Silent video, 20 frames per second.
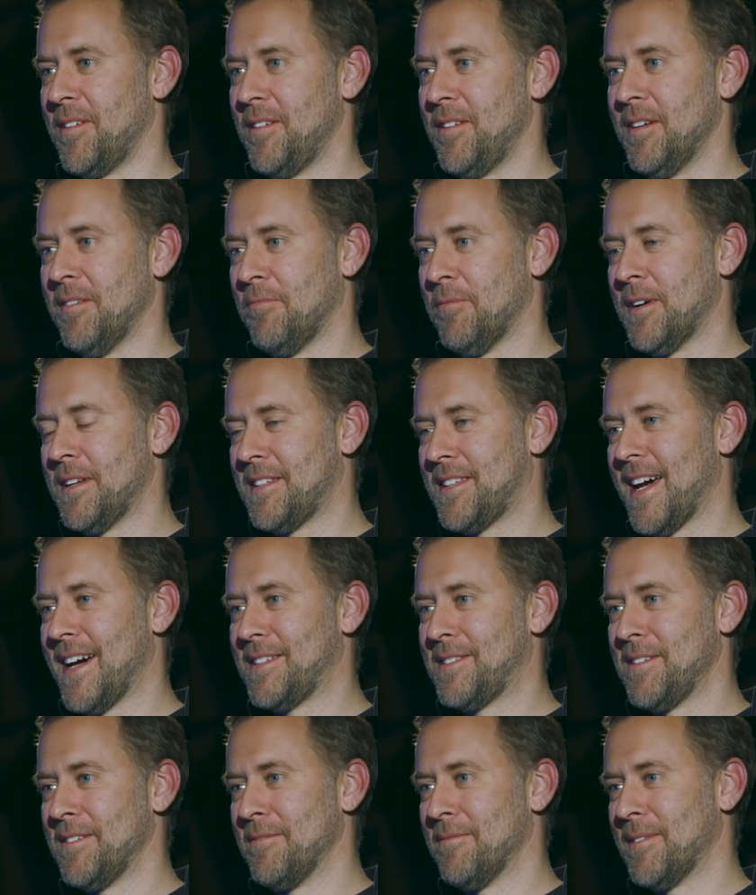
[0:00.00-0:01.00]
You have one
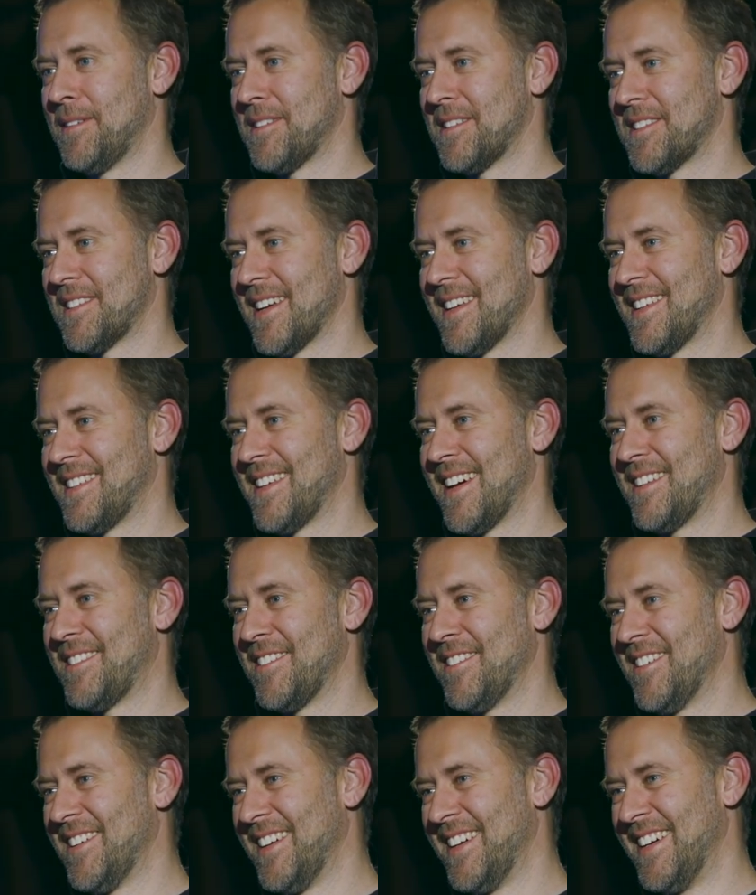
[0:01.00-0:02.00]
tattoo. What does it say on the tattoo?